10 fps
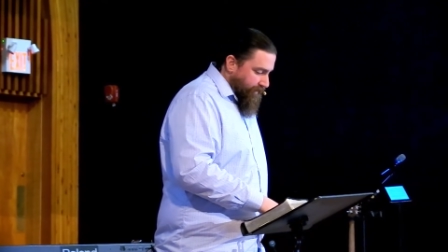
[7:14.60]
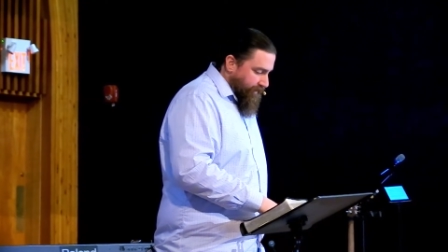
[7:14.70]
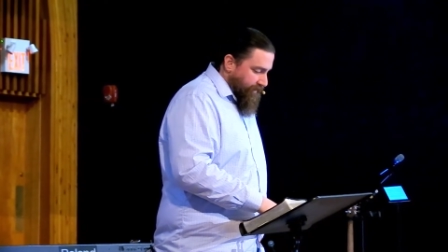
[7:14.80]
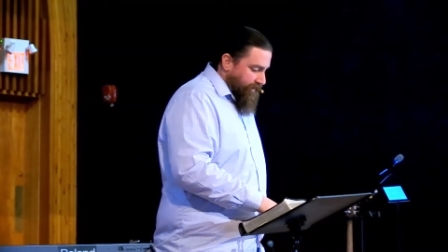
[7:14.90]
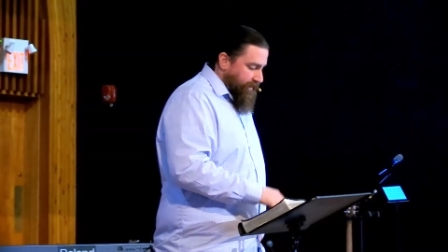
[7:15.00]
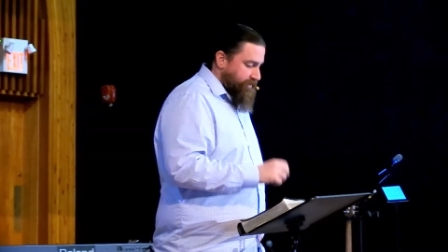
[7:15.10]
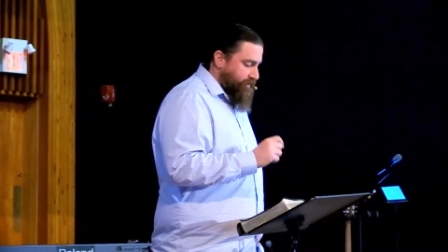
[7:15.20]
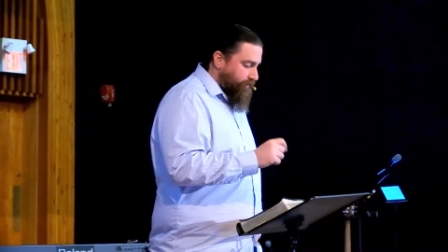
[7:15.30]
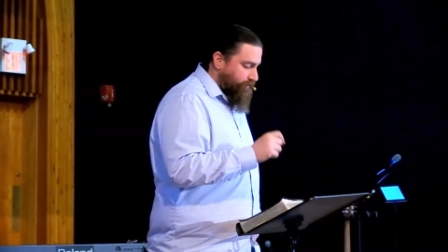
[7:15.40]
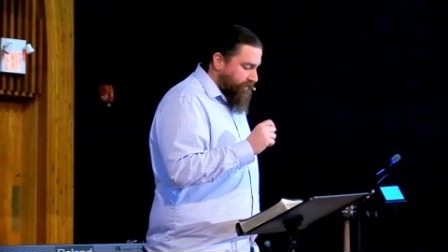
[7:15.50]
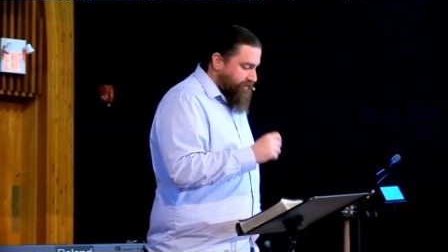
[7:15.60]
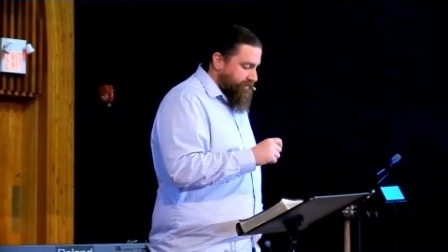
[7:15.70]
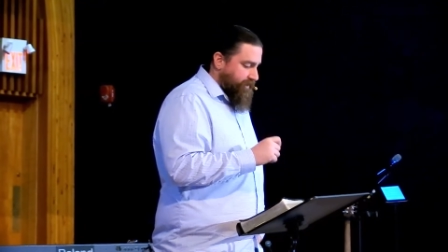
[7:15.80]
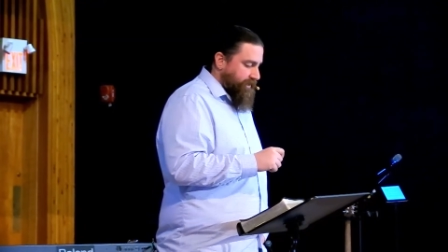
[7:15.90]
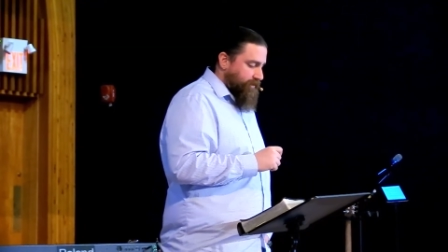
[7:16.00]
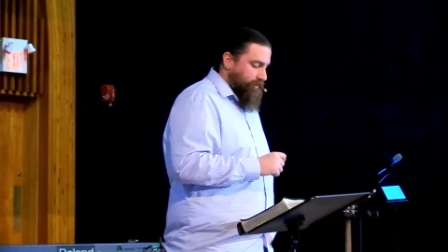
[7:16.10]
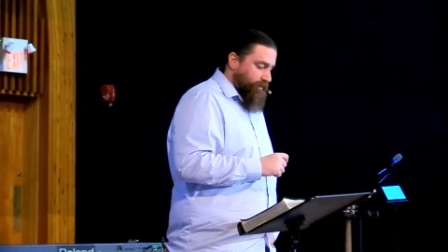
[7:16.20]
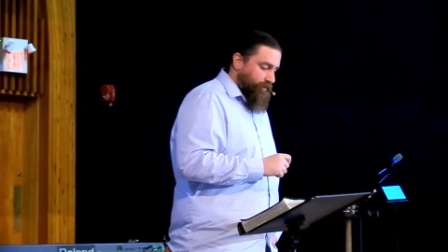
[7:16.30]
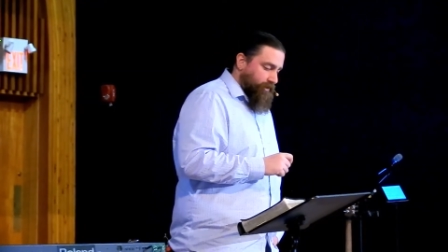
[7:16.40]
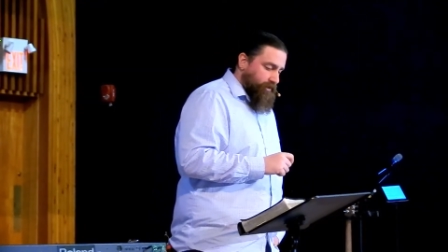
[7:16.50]
his only Son, our
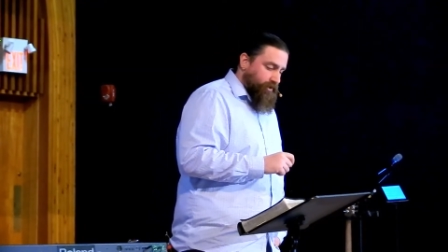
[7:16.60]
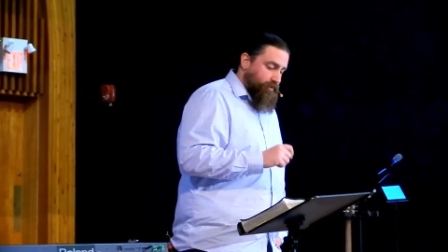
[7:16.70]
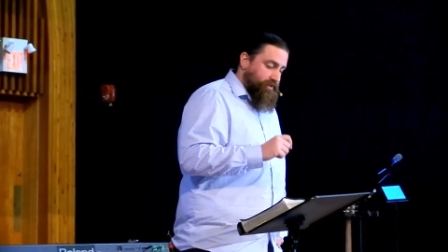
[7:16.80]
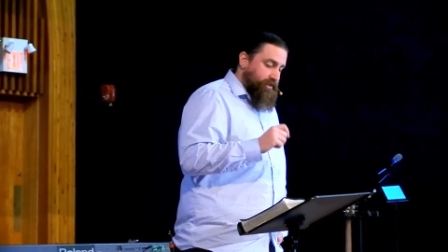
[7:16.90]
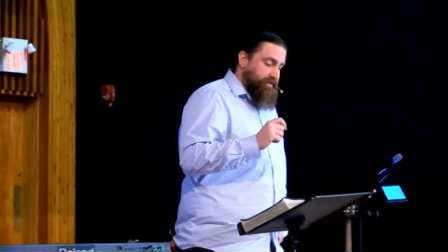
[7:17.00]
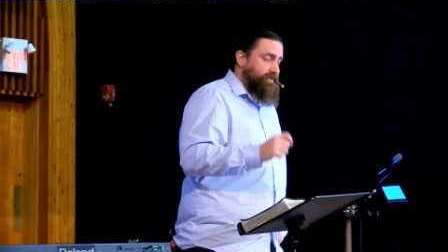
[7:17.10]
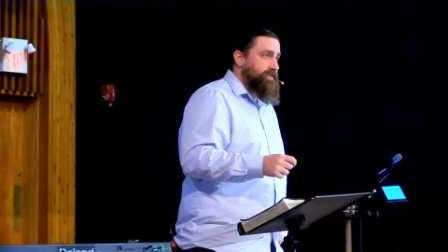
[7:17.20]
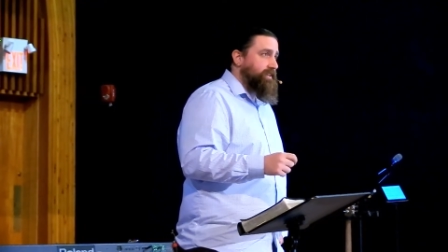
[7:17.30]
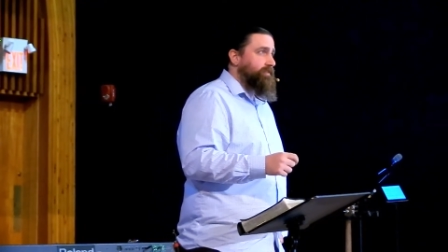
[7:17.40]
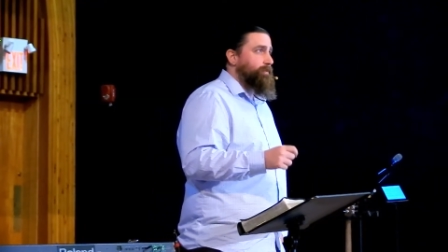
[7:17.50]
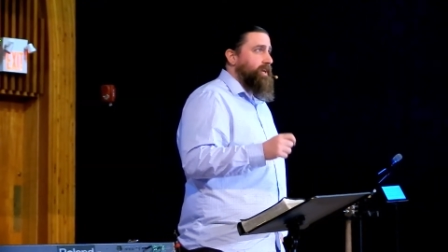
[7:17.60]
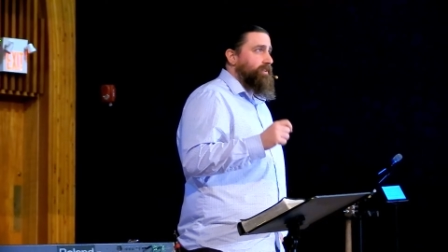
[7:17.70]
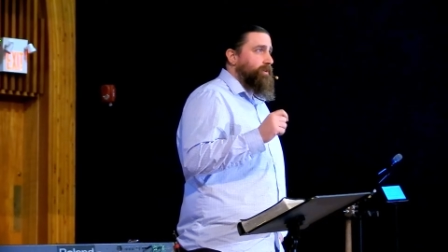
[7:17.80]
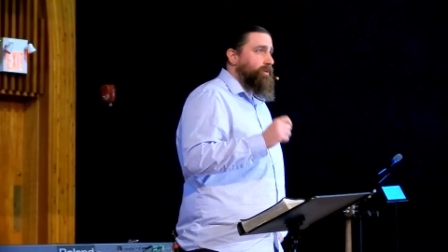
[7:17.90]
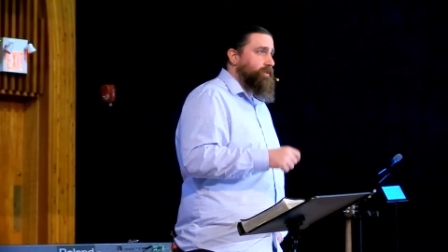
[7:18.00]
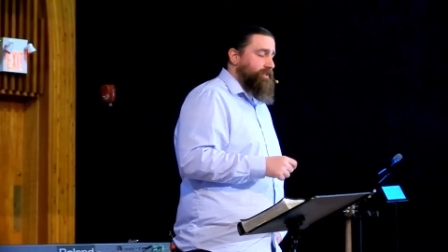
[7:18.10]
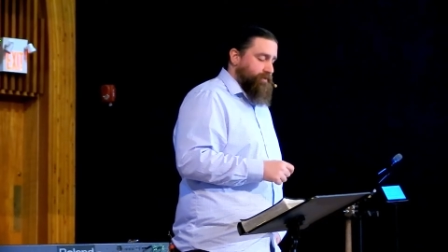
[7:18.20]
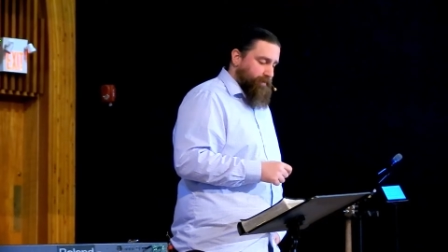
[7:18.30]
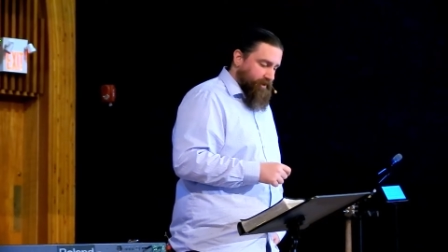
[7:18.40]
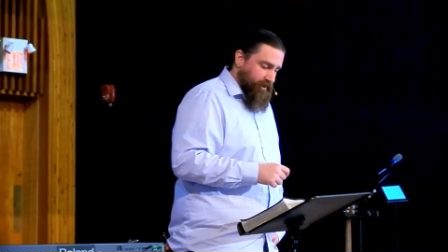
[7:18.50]
Lord, who was conceived by the Holy
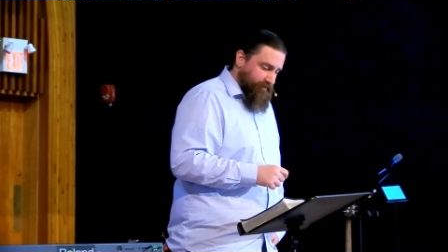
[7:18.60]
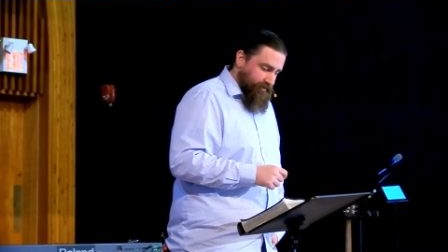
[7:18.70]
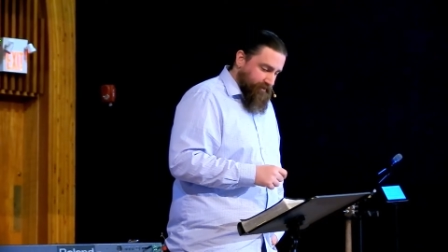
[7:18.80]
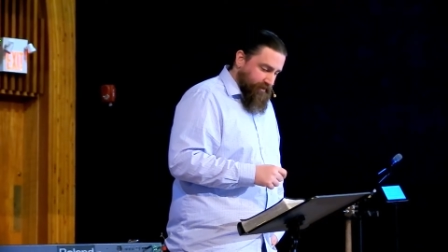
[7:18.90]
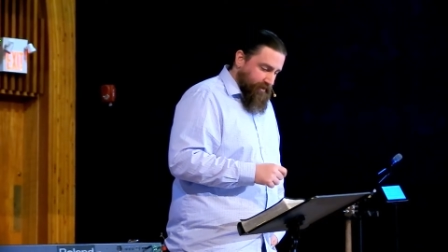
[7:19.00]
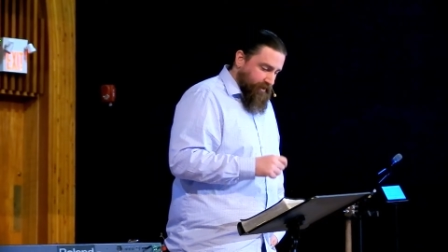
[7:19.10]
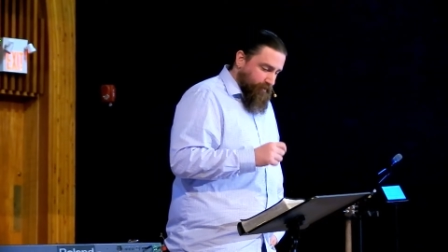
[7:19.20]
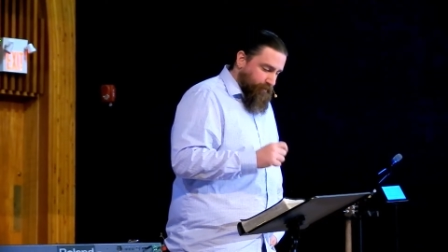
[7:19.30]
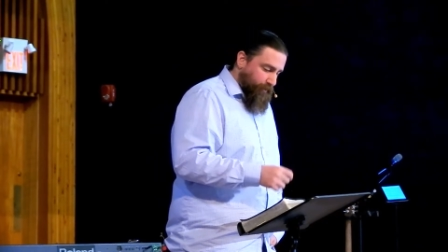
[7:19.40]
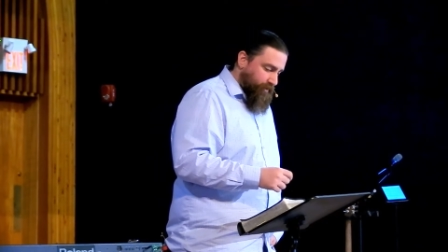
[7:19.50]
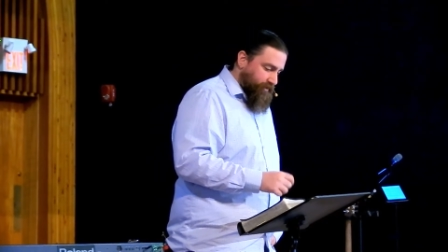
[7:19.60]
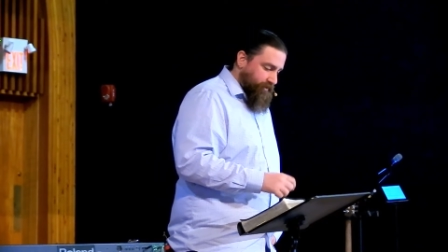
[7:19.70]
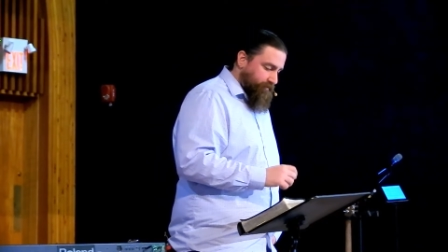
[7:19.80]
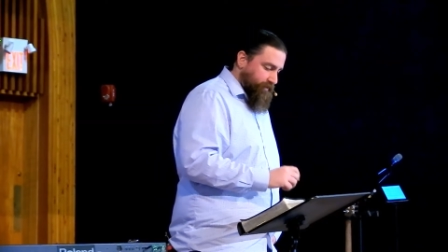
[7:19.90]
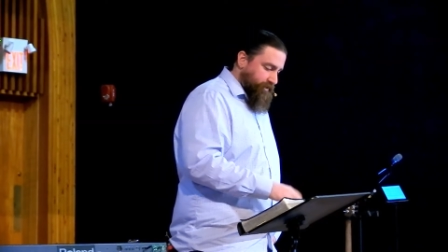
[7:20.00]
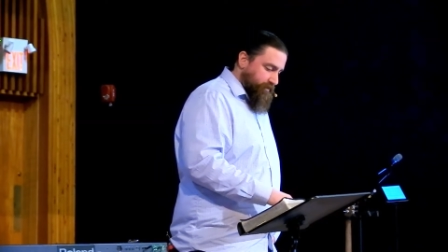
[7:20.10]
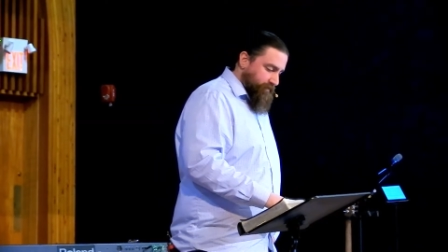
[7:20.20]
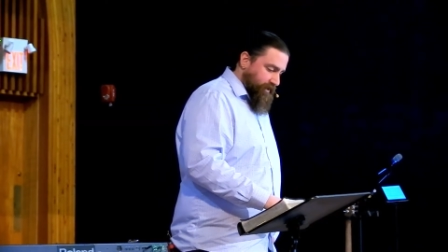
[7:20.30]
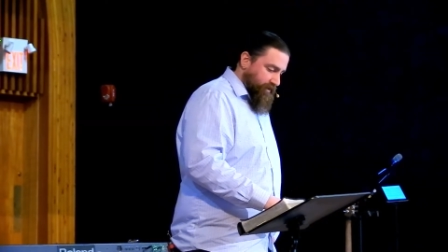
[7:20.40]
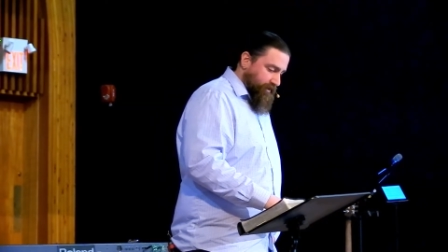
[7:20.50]
Spirit, born of the Virgin
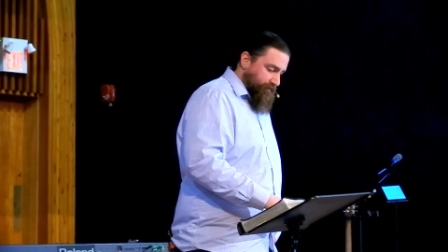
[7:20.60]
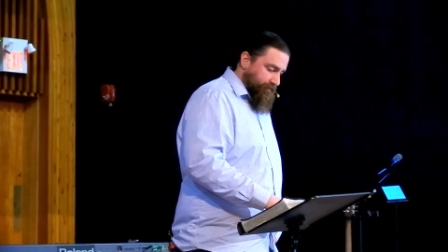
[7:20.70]
Mary.